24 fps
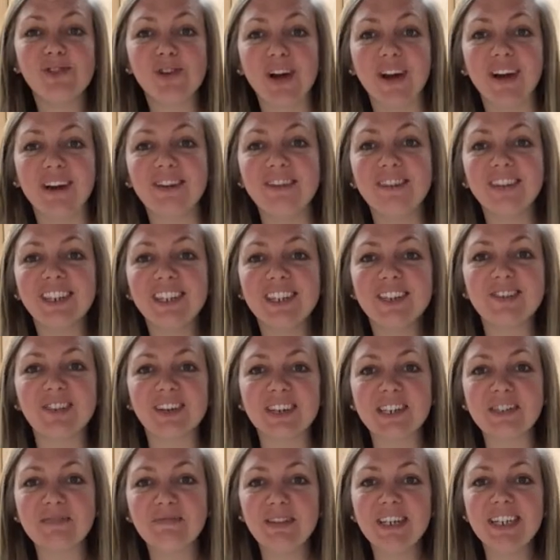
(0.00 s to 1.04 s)
trying all these
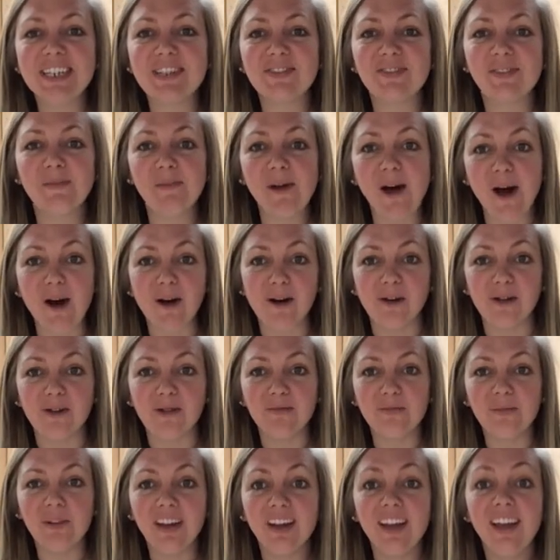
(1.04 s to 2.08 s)
recipes from
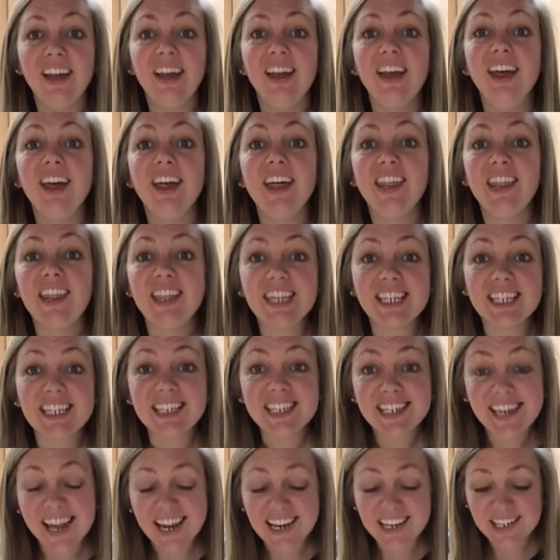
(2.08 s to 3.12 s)
home. This
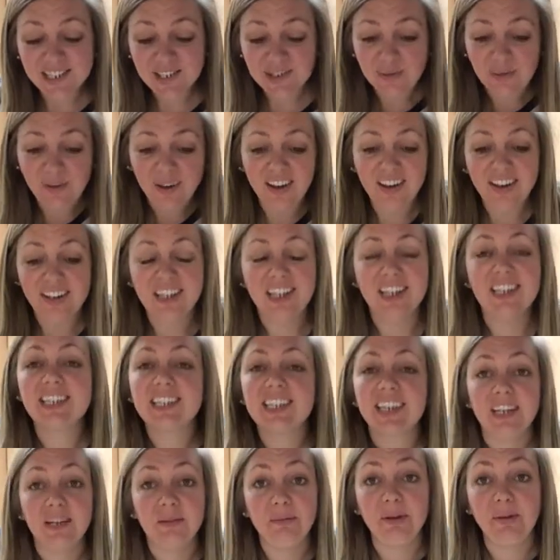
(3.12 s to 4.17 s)
next one is
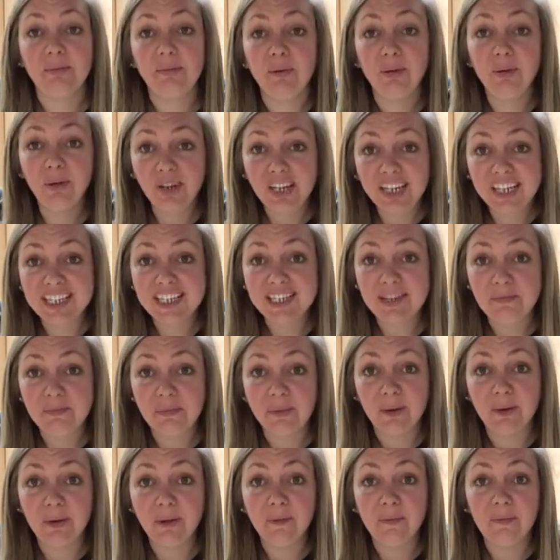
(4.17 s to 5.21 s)
going to be pretty
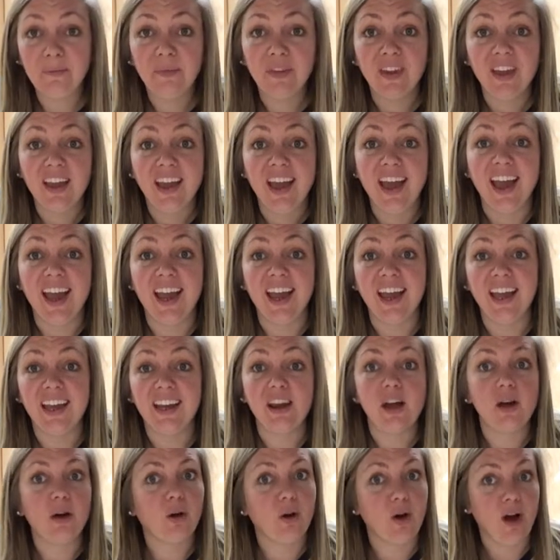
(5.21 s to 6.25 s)
simple and
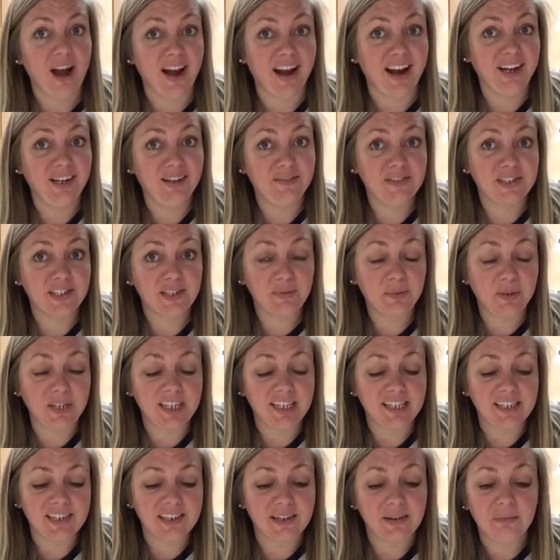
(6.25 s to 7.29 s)
kind of
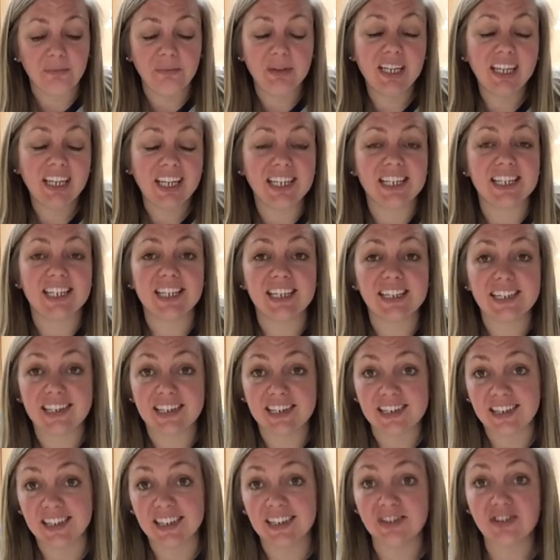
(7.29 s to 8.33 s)
sweet because it's a
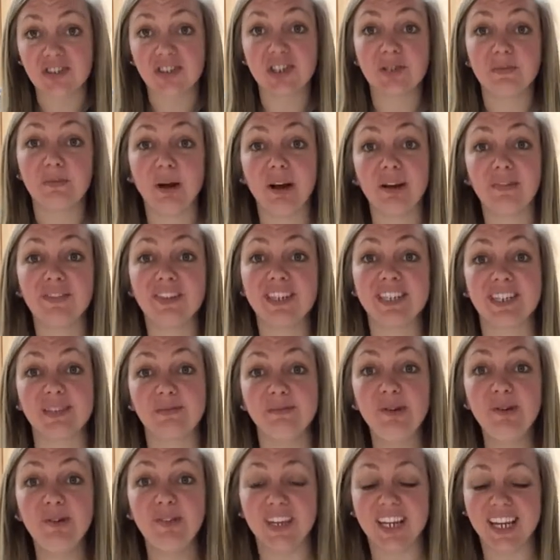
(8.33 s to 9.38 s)
delicious breakfast
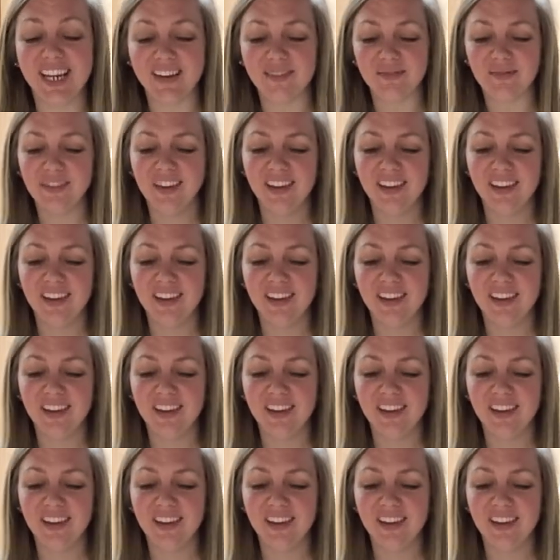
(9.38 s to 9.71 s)
smoothie.